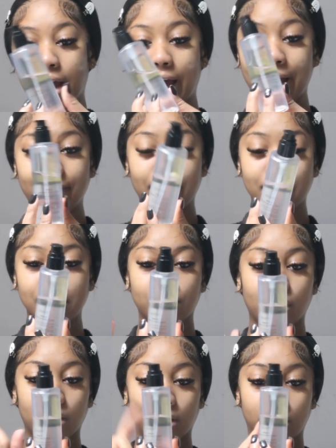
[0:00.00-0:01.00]
I've had this
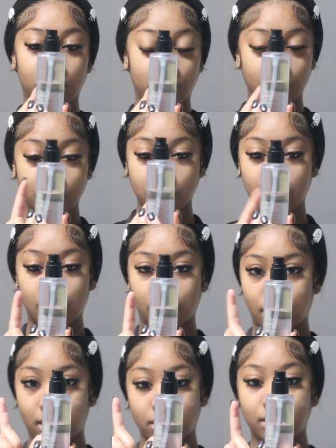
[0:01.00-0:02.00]
for a good,
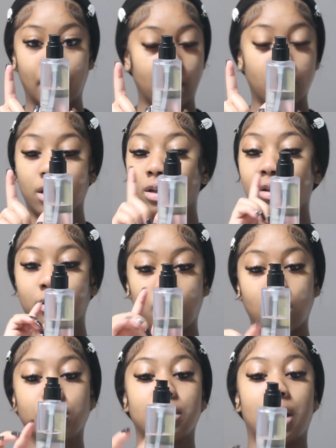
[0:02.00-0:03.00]
like, a
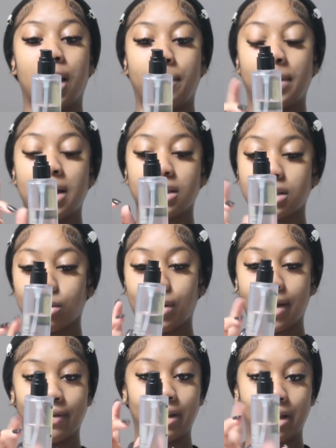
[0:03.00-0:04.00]
long time, and I still
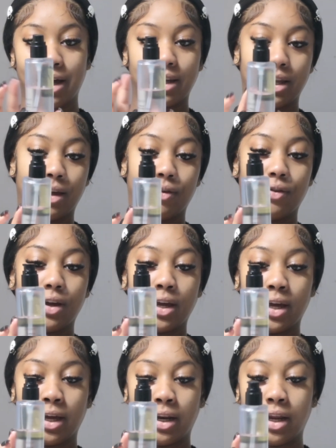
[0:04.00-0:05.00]
have a lot left.
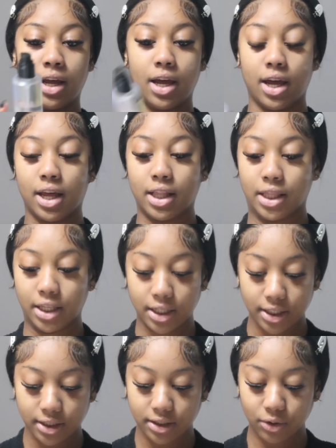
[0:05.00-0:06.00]
And
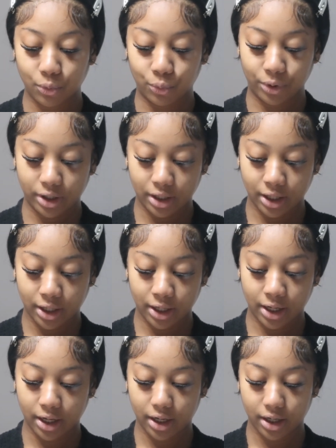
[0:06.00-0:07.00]
this
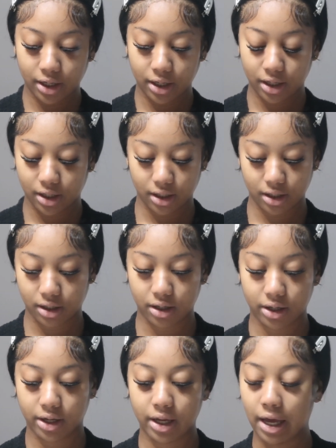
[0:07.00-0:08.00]
really,
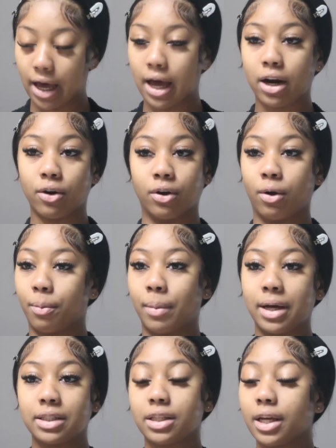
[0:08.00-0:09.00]
I don't know,
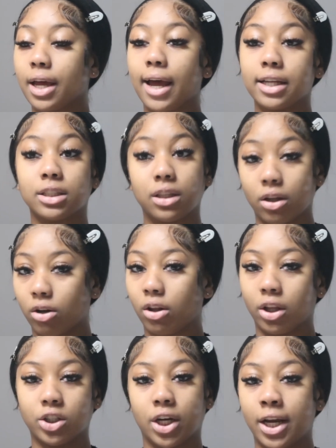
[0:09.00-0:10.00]
my skin has
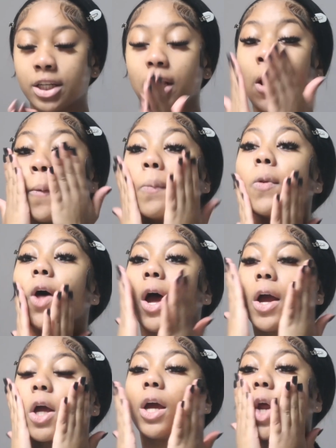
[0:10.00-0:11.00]
literally changed, and I'm
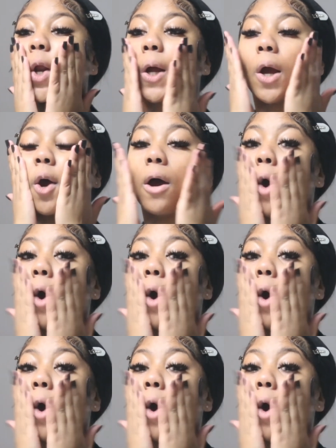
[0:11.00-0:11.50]
not kidding.